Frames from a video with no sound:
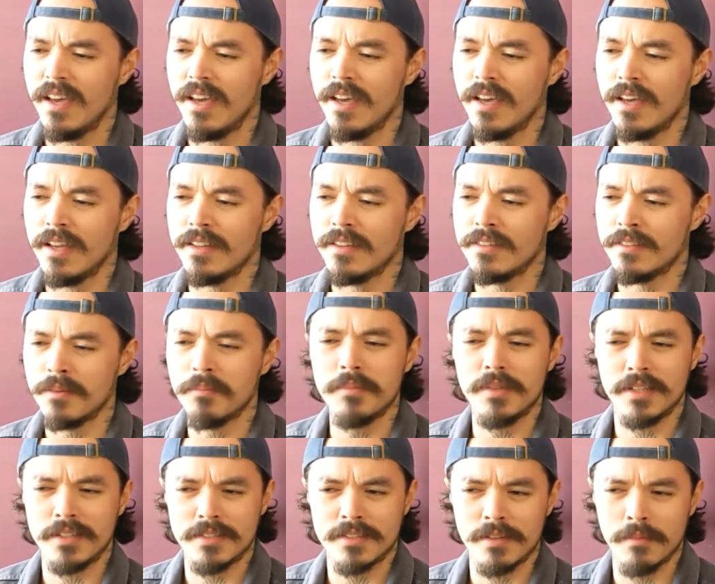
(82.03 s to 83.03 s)
and
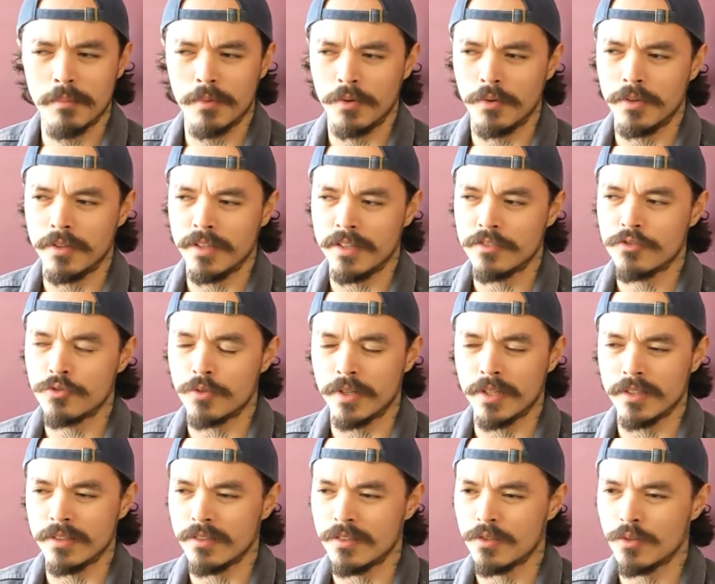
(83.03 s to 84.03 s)
something similar in that
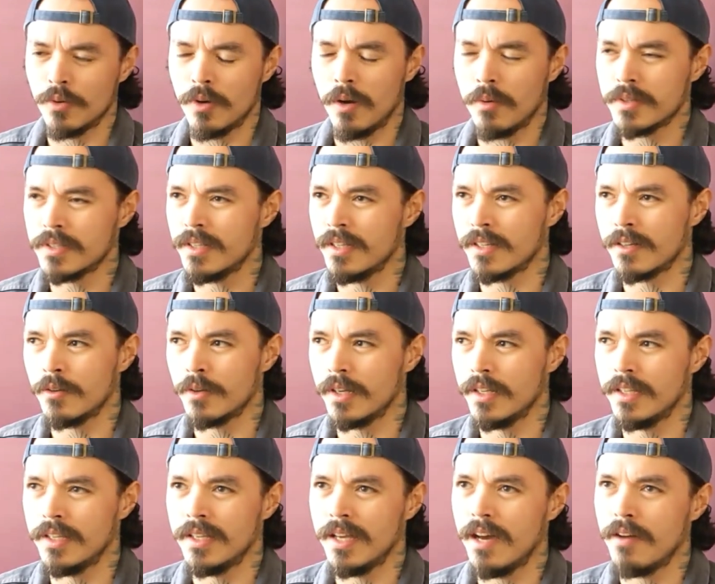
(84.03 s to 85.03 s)
trend. So I was like,
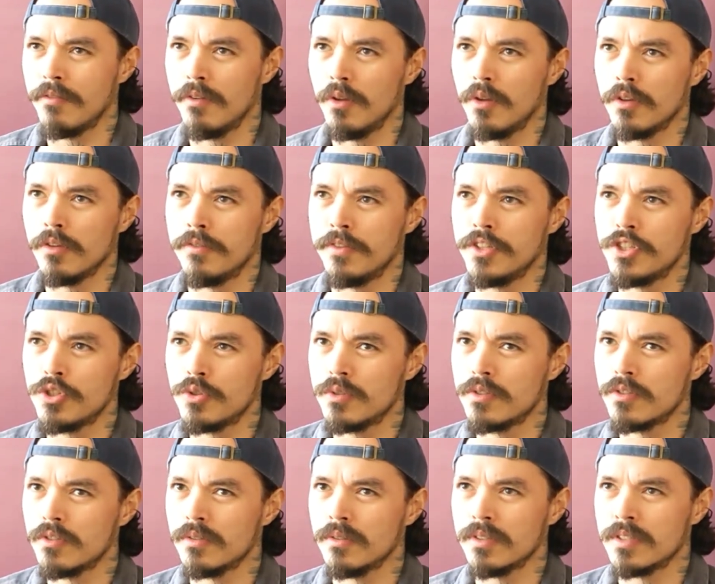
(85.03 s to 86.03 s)
okay, they have a lot of
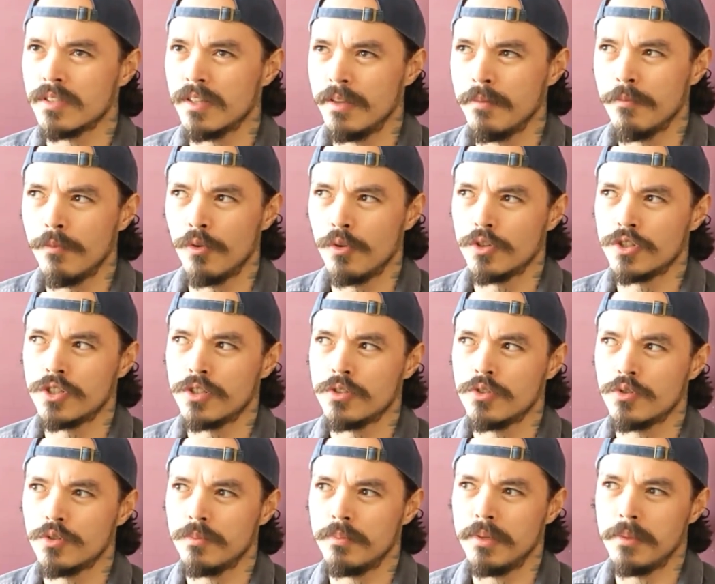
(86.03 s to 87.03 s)
issues, so the slim version
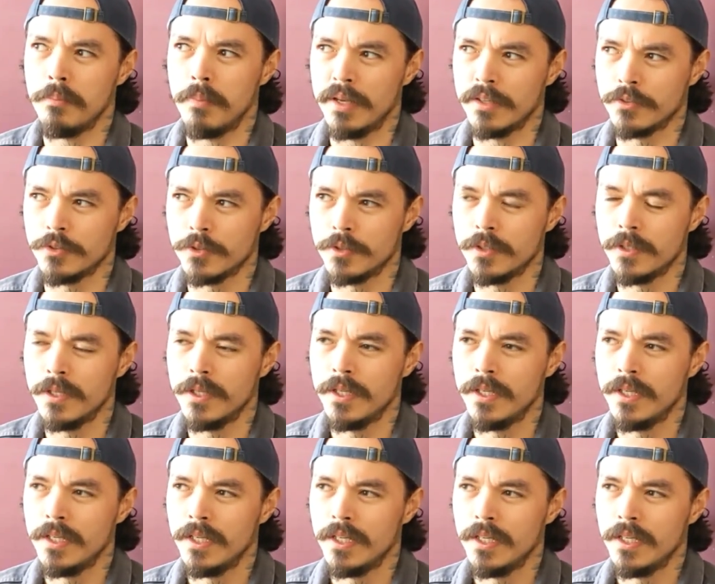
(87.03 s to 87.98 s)
should be better.